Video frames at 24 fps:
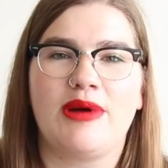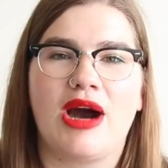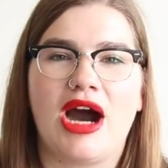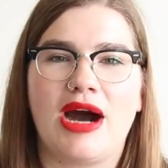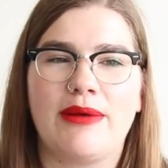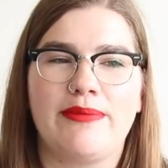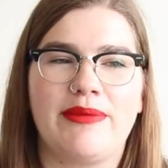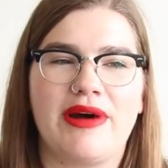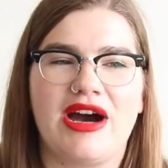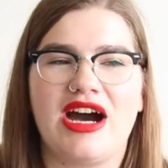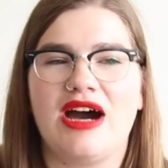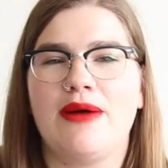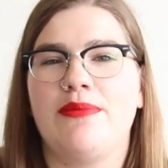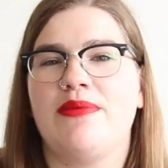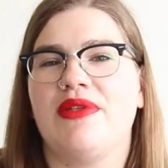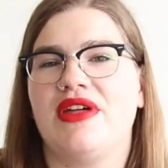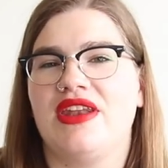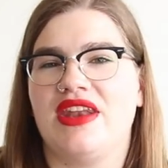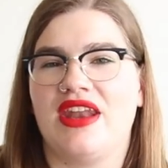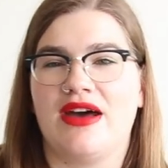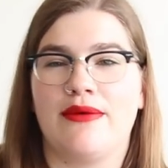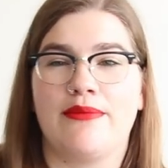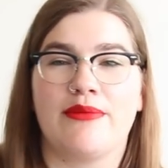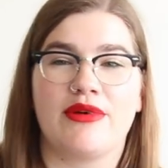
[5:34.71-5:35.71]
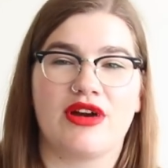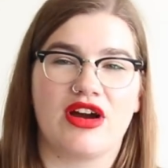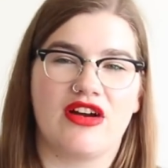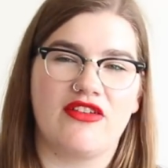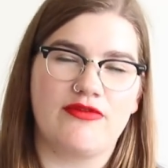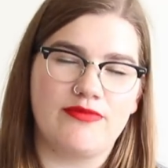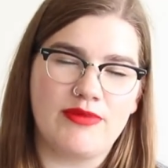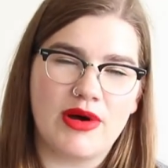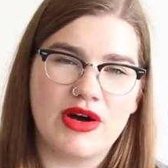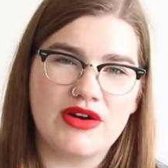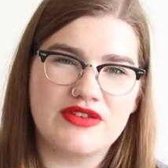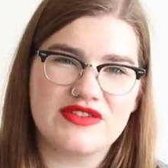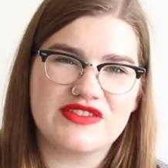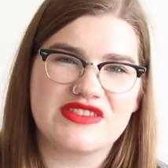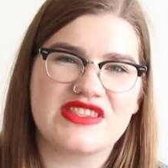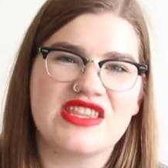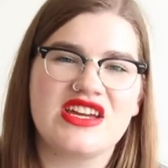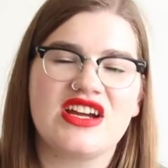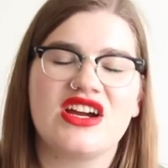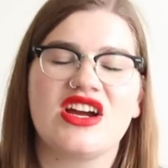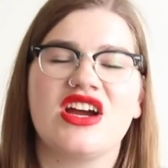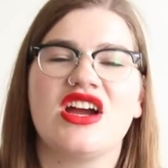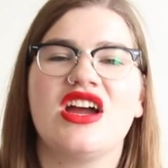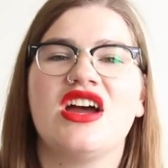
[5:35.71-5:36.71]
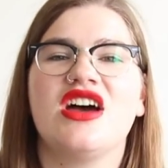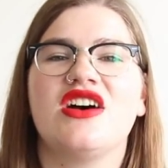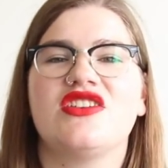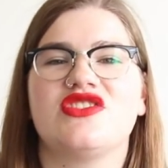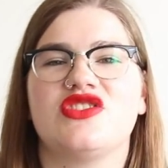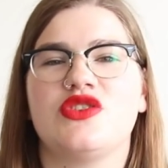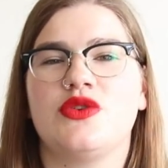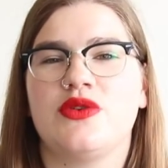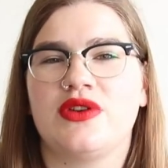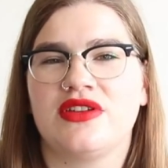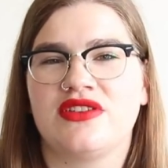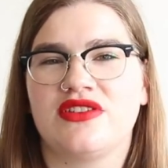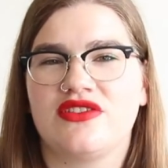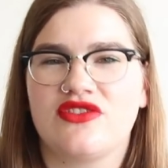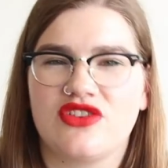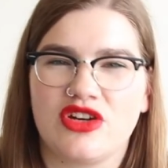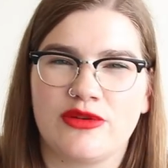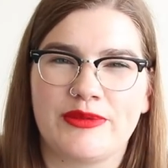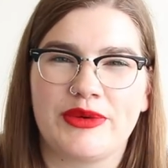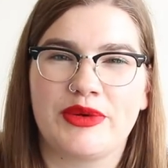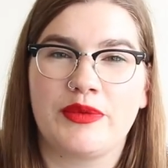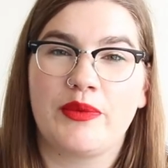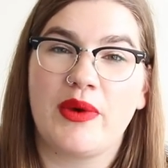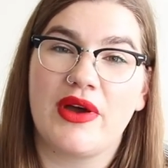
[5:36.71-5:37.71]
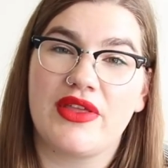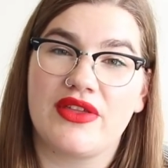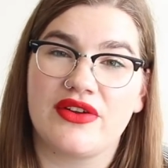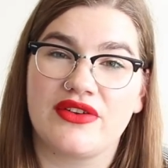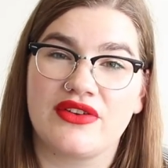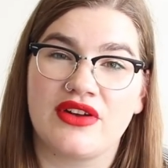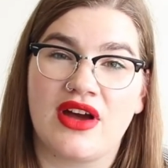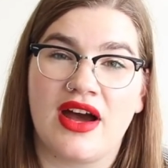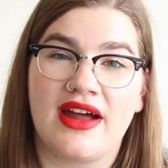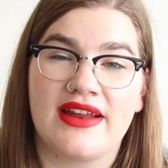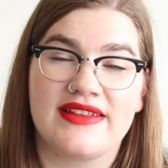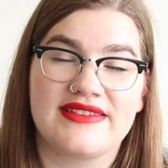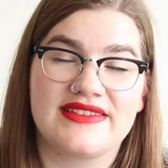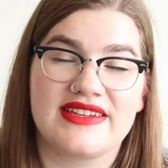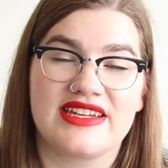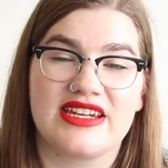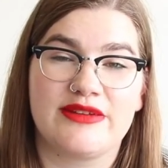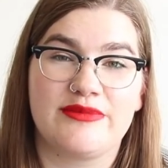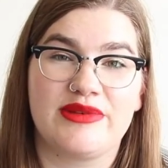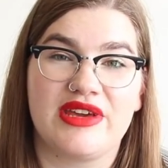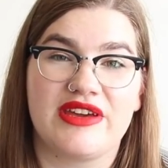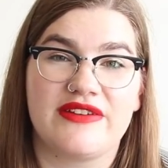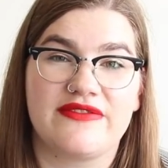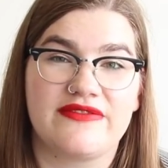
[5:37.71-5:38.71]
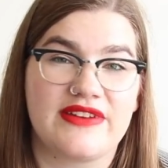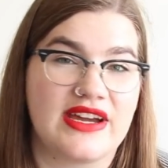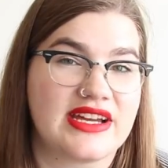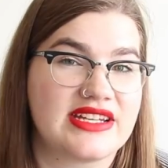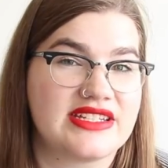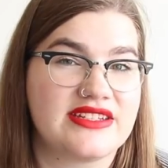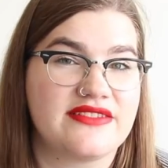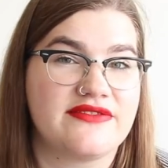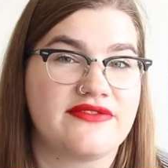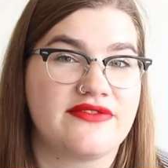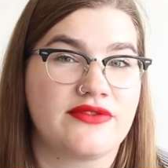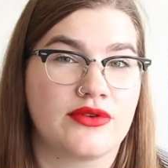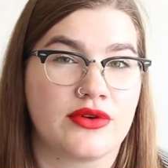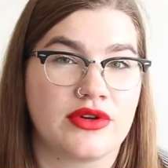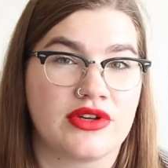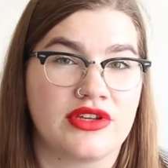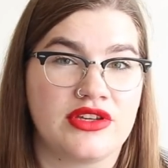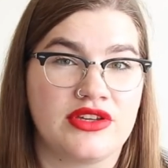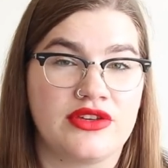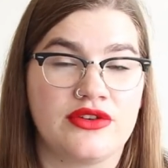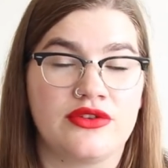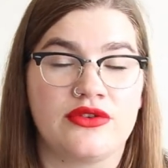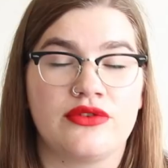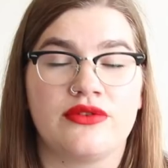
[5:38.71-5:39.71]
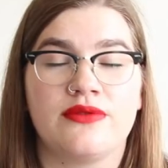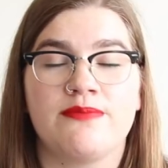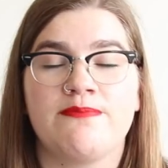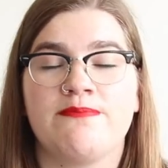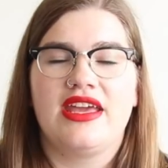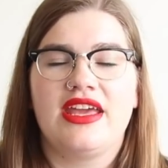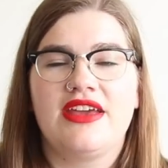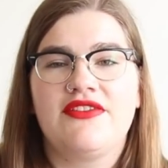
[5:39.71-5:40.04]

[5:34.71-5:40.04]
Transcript: pop up the number of posts there so you can determine whether or not it's going to be effective for you.